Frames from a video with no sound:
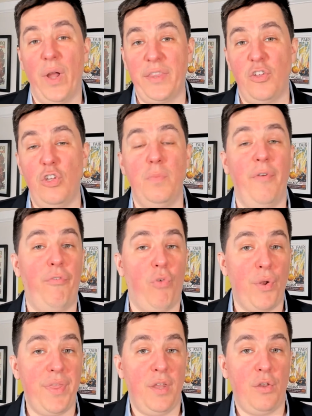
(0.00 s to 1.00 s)
to do
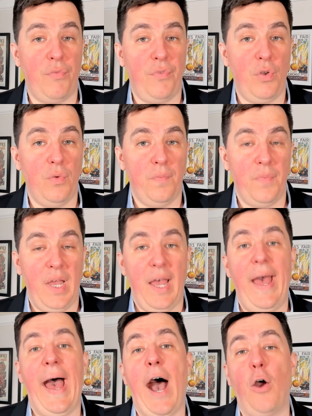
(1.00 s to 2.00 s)
before the interview,
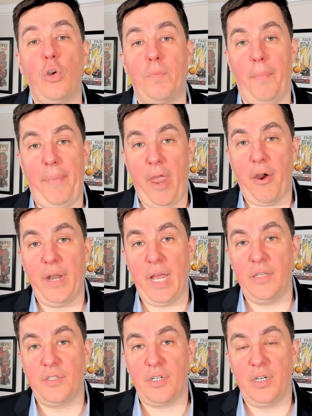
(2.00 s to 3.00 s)
how to prepare an
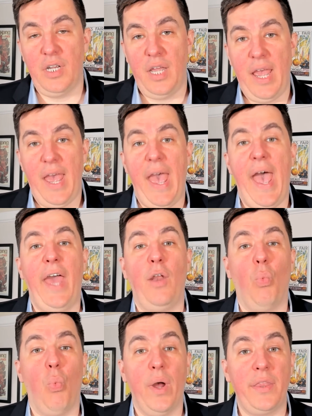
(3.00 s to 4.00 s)
answer,
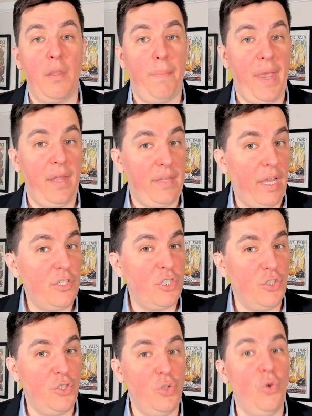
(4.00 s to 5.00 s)
and what to pay
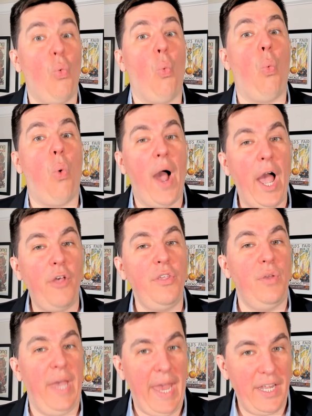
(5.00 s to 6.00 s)
attention to while
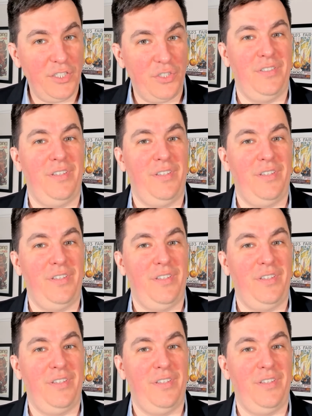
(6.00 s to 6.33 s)
you answer the